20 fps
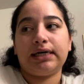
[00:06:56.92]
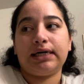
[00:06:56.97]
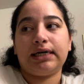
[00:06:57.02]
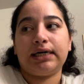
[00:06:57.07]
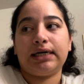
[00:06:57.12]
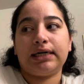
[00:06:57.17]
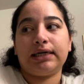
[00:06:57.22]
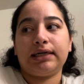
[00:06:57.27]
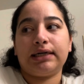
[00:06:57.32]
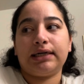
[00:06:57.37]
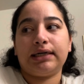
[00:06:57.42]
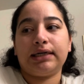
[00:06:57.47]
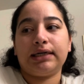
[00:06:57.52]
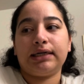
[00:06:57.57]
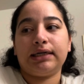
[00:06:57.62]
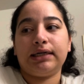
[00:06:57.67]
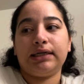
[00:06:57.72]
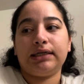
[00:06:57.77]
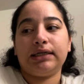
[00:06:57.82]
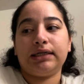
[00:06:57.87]

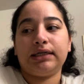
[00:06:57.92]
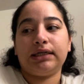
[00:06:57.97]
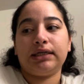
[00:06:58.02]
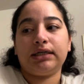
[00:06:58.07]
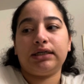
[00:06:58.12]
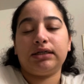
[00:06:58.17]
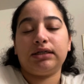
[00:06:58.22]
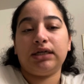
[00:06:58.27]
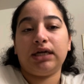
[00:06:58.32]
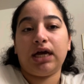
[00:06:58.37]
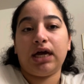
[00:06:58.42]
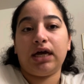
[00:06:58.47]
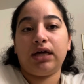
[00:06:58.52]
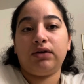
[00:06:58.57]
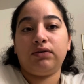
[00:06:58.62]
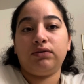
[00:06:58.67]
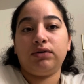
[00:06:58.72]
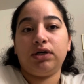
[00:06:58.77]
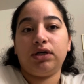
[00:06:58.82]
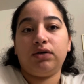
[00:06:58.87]
I
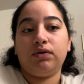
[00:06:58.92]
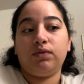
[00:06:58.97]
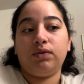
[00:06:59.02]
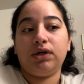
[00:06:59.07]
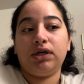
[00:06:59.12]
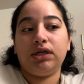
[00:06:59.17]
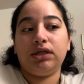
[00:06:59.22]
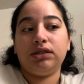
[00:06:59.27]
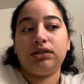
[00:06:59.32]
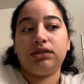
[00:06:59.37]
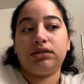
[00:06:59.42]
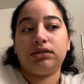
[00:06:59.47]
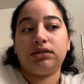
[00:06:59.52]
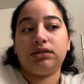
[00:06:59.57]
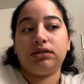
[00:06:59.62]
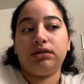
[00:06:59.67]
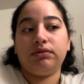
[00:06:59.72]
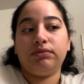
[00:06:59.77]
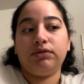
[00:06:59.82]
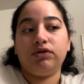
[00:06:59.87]
don't know what
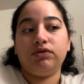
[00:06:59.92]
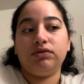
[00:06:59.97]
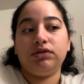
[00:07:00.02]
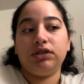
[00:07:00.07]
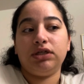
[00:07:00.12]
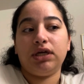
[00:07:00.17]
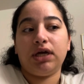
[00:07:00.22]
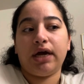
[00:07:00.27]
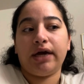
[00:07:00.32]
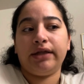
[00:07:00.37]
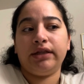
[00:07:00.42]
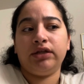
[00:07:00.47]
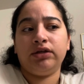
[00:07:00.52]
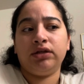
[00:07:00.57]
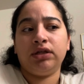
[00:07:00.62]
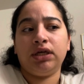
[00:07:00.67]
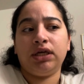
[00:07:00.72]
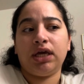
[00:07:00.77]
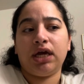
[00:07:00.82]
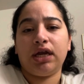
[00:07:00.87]
emoji, I
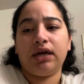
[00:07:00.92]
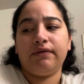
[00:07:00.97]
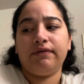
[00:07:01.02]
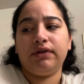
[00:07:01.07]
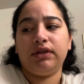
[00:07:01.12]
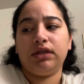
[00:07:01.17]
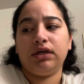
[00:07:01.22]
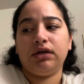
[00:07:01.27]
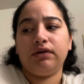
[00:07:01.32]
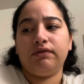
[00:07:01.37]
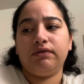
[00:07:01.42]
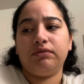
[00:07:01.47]
literally can't even think of